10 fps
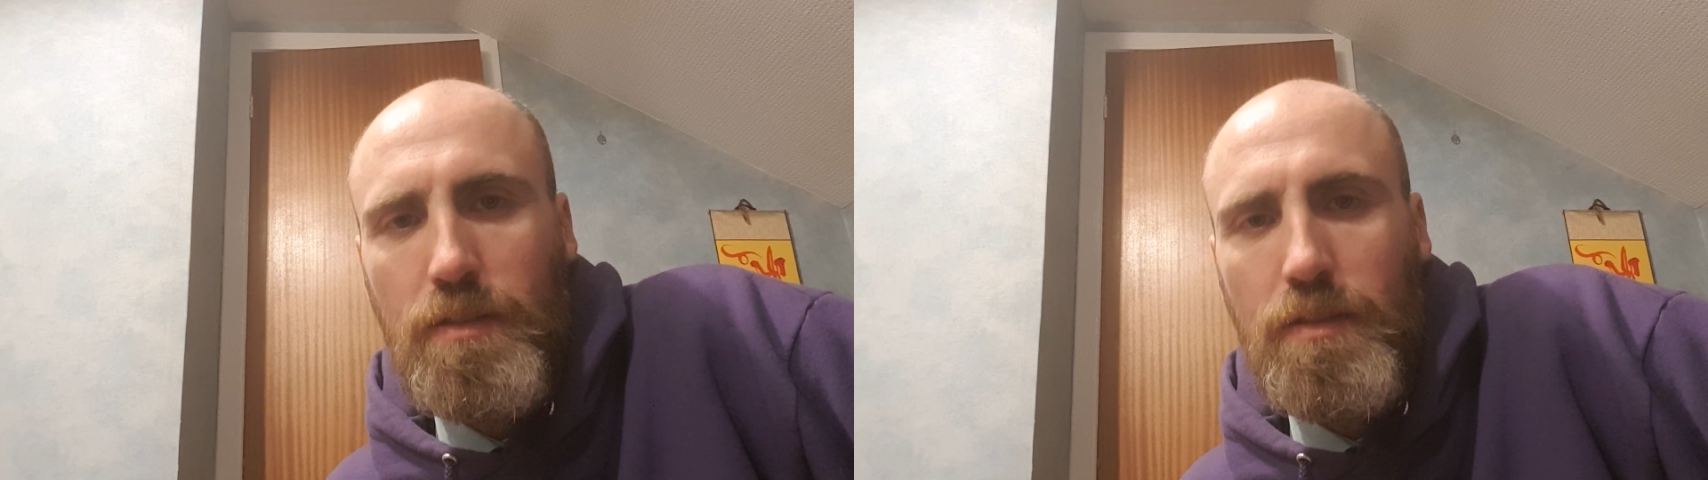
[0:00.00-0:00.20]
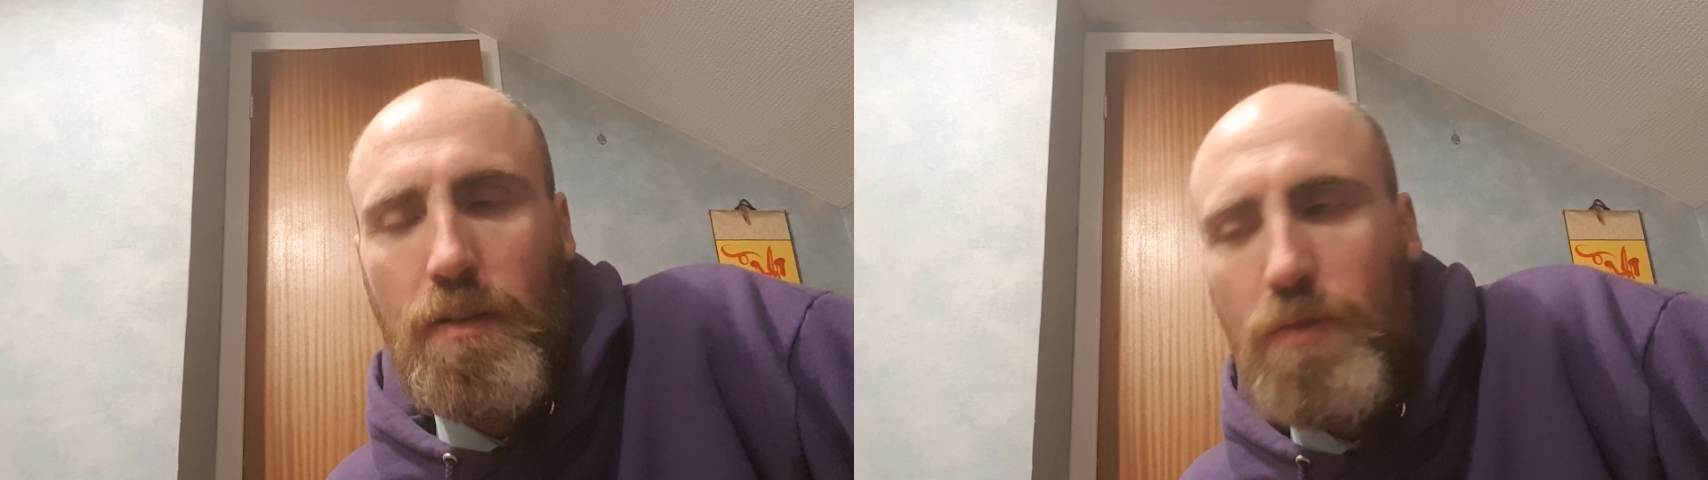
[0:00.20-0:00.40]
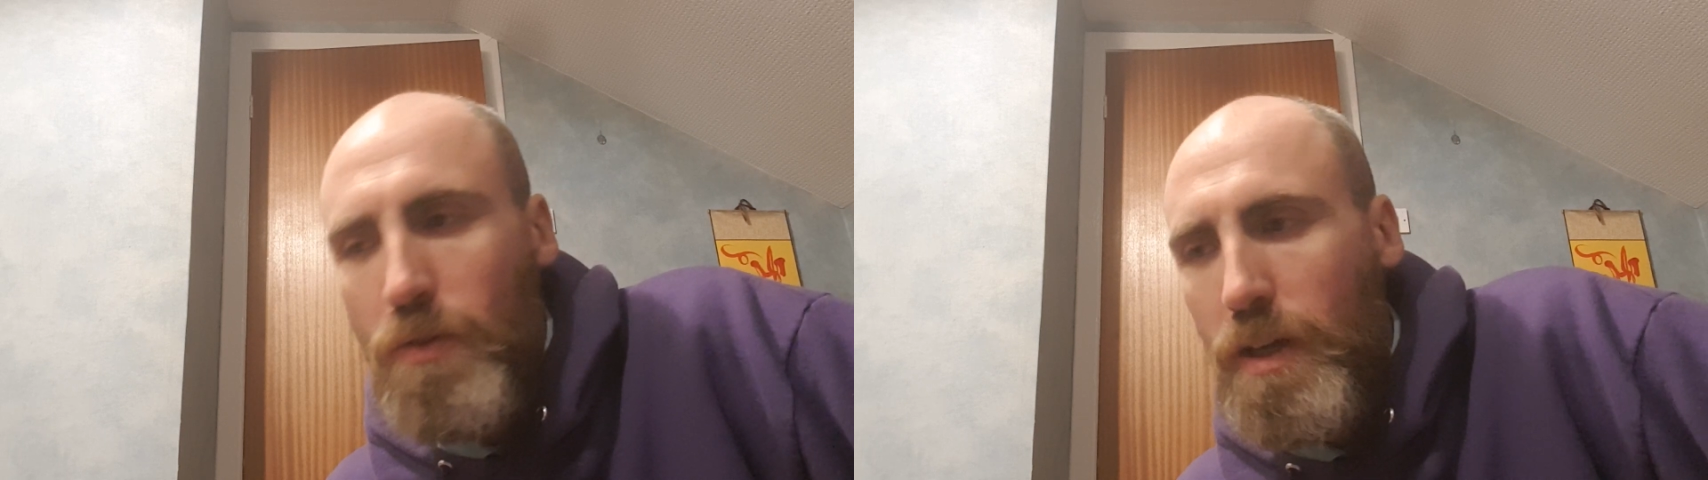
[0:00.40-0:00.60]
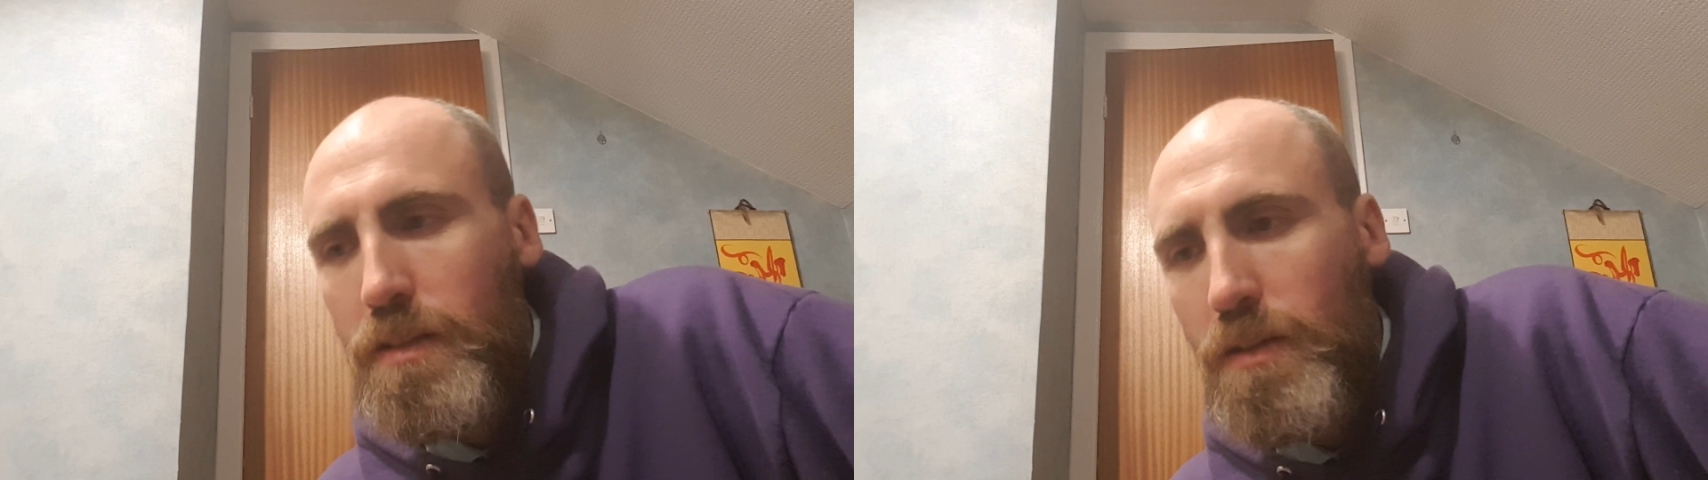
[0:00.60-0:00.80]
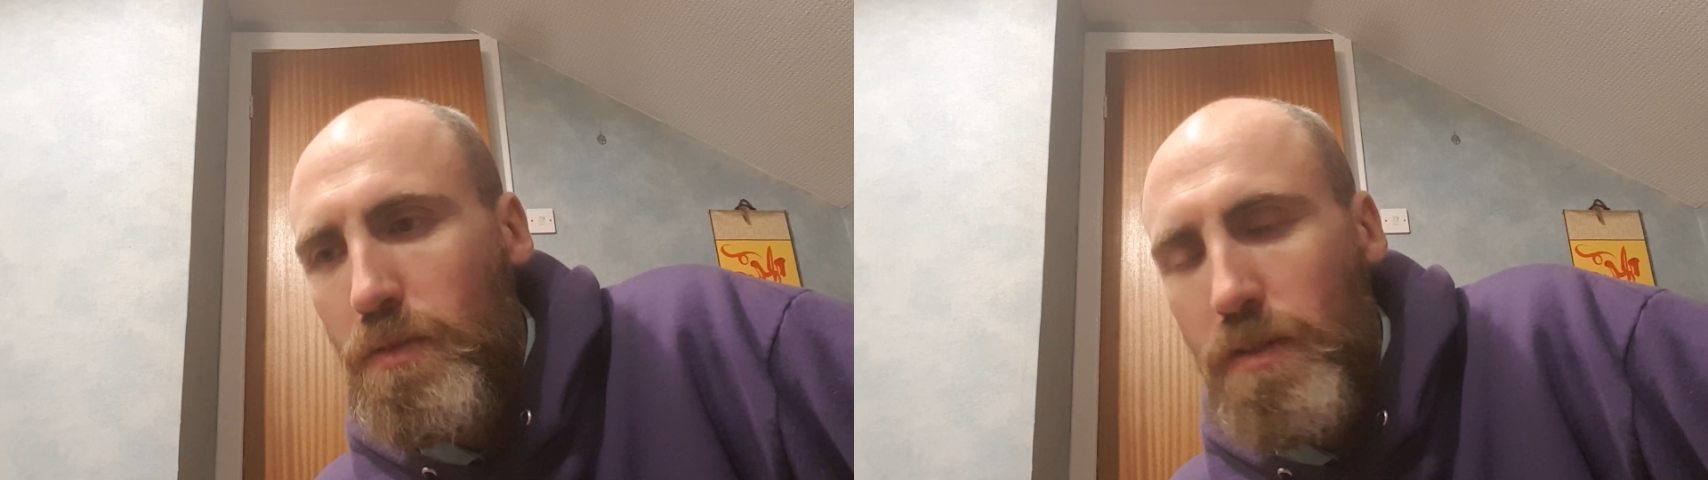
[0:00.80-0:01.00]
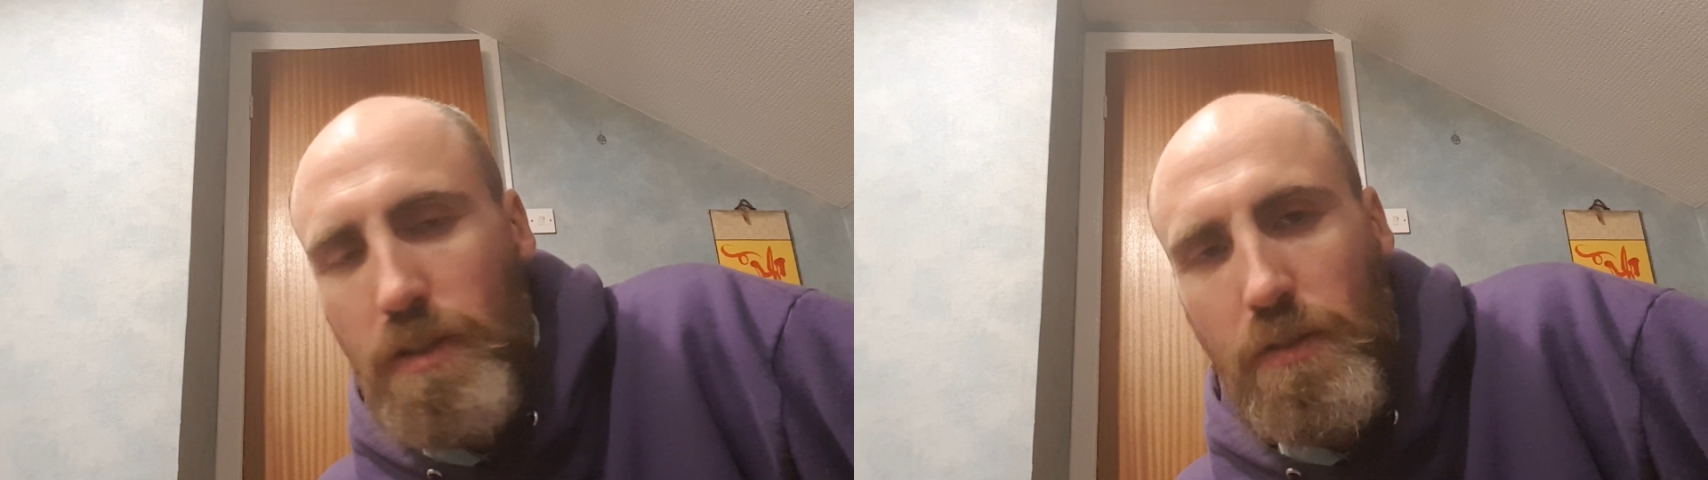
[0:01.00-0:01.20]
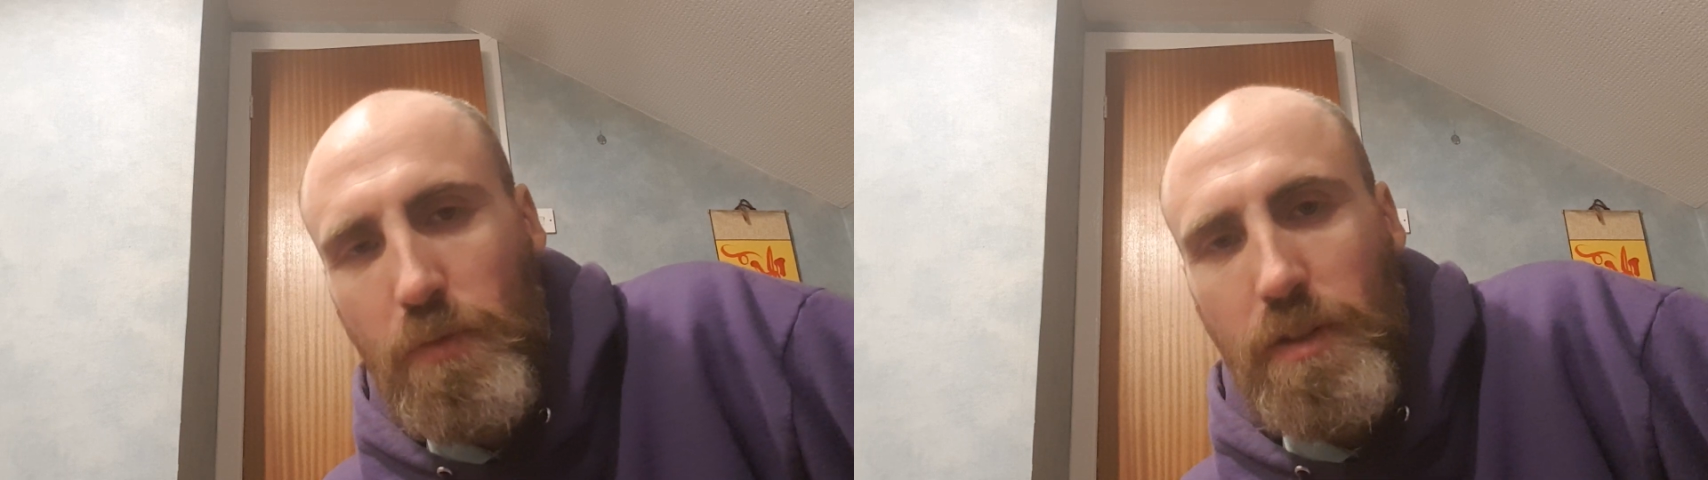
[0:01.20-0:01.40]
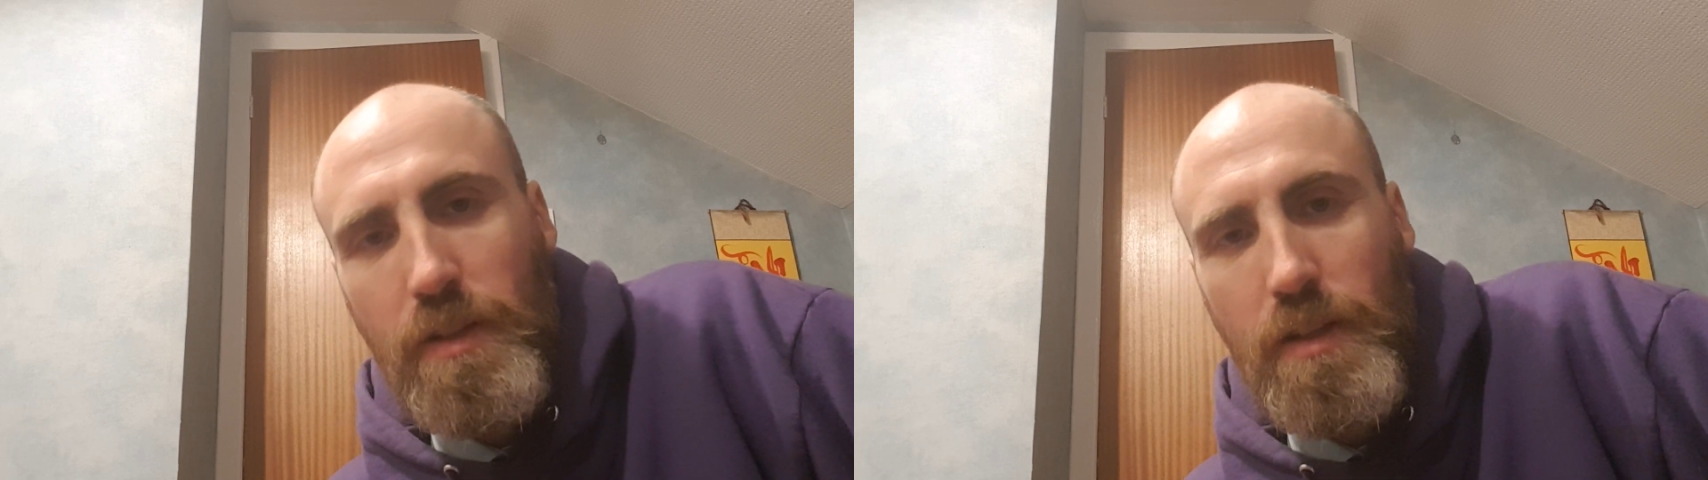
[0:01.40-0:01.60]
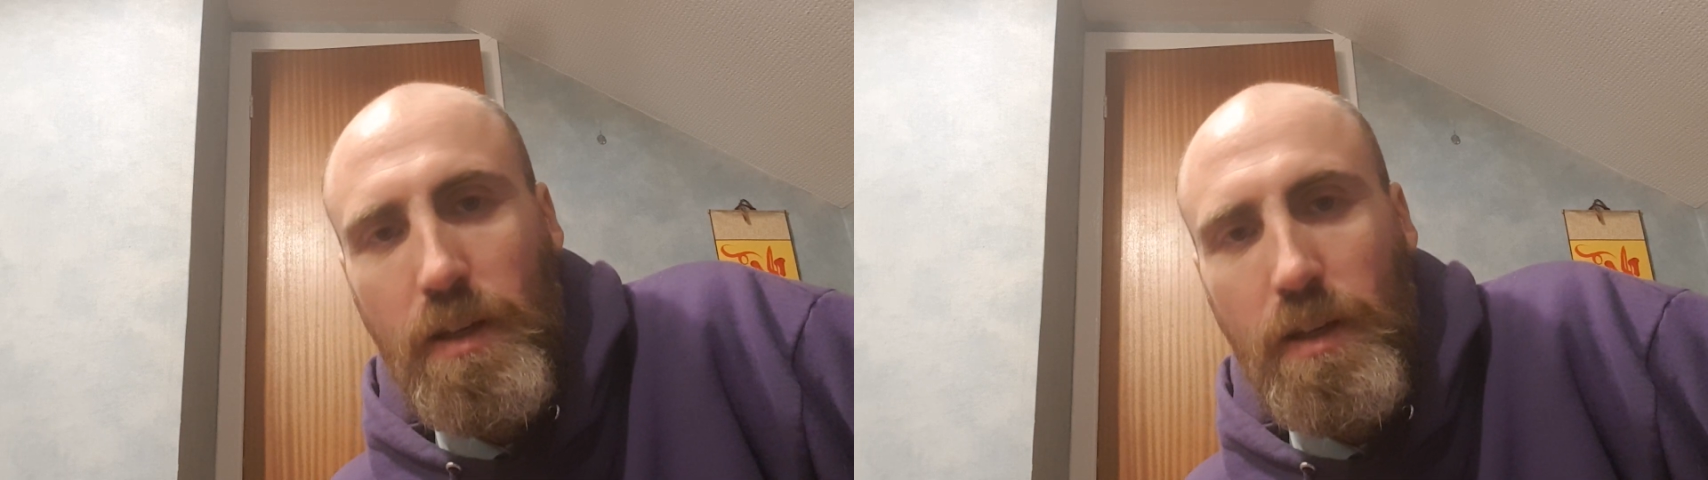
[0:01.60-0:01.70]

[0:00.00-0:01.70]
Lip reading: They have no idea what they're dealing with.